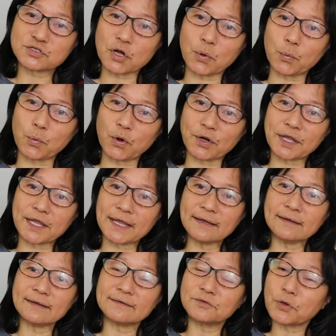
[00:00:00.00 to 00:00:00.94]
not
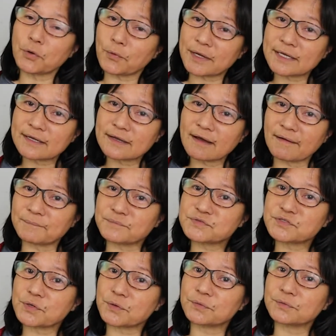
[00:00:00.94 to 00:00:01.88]
working and no income,
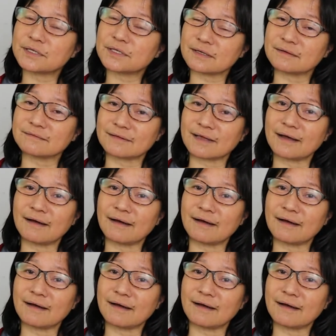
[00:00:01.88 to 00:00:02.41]
so the